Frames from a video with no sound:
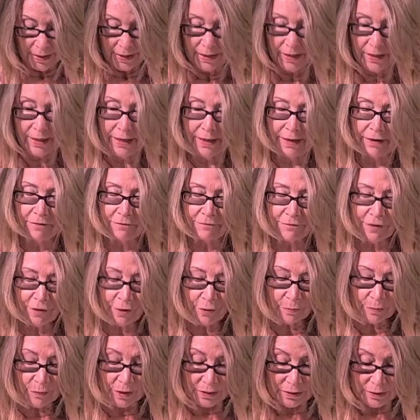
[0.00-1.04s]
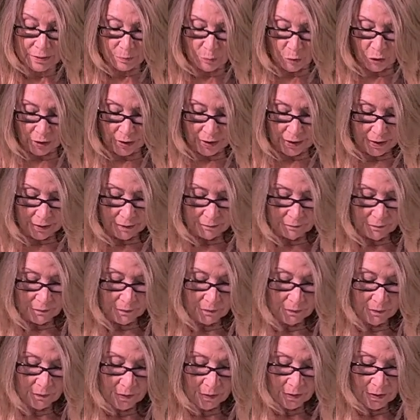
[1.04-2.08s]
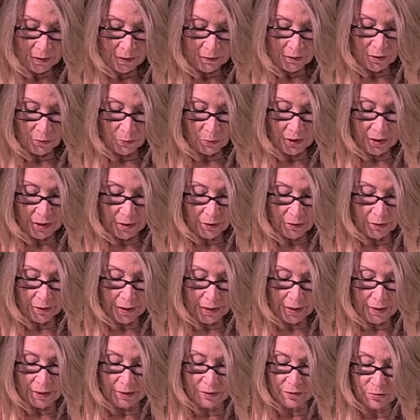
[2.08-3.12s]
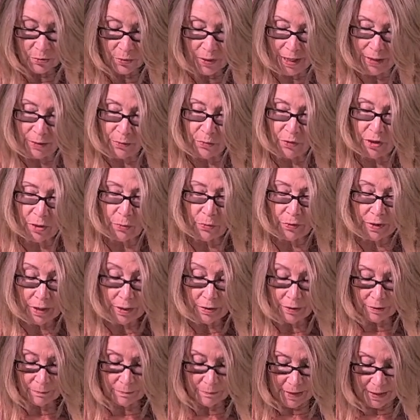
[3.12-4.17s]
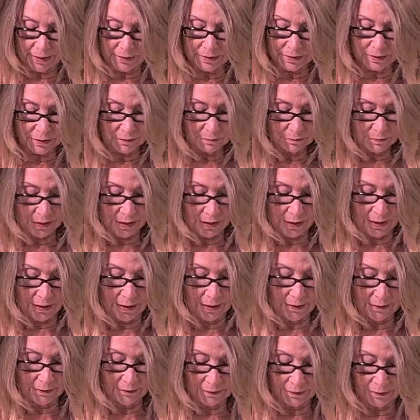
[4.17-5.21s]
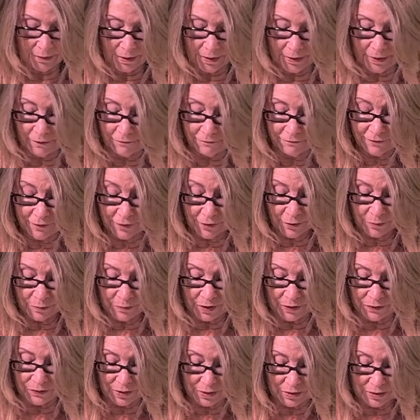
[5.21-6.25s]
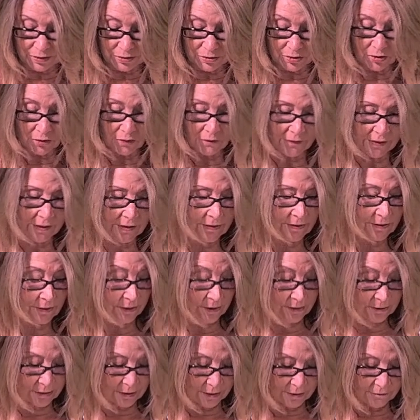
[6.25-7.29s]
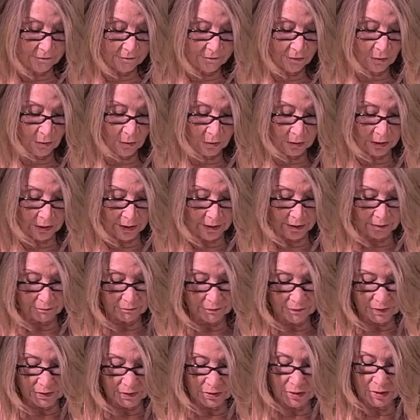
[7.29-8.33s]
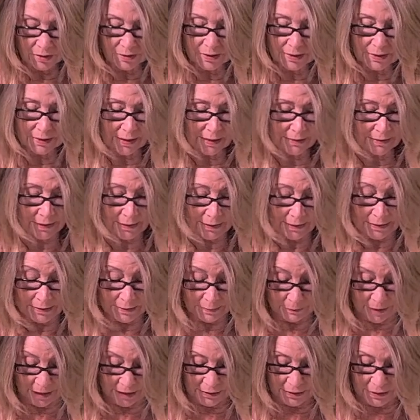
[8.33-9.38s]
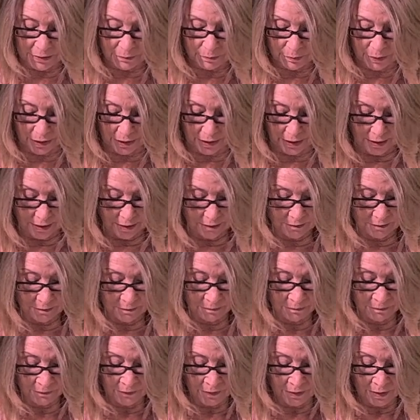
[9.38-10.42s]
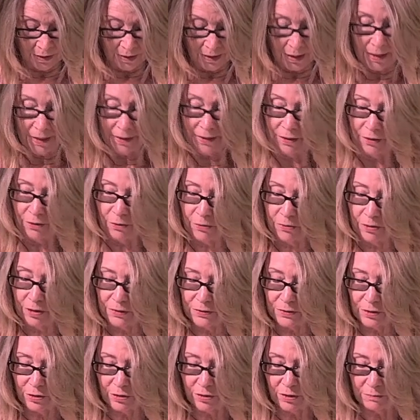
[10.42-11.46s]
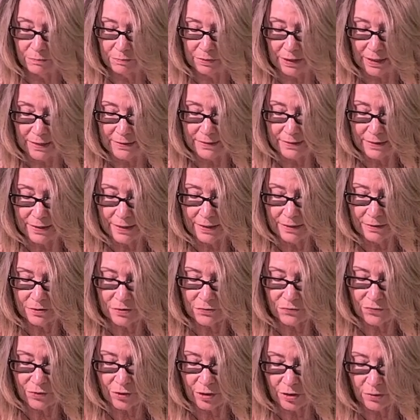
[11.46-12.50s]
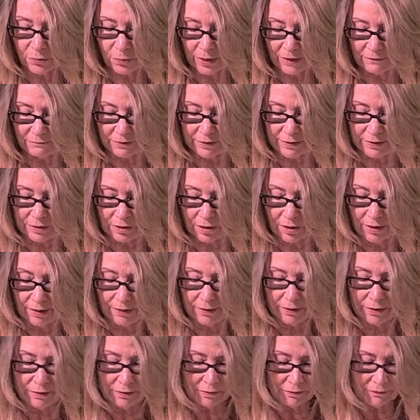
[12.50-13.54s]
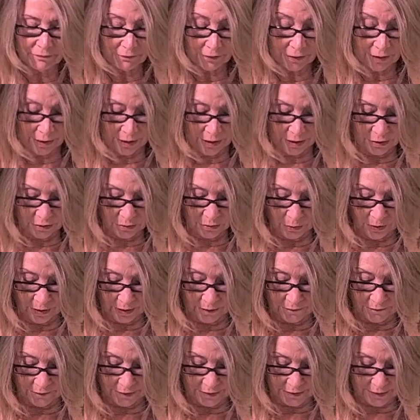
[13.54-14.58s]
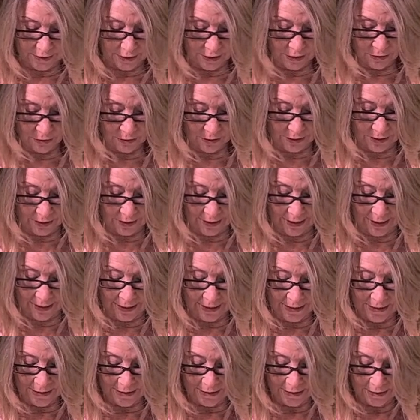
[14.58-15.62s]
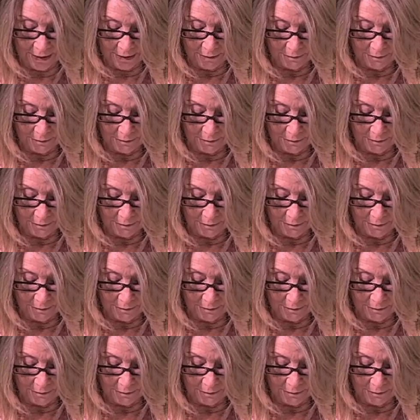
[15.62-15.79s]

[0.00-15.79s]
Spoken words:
And I affirm this morning that we are each right where we are meant to be. I affirm that this service is unfolding just as it is meant to be. I know that there are blessings for Reverend Donna, for each one of us here today,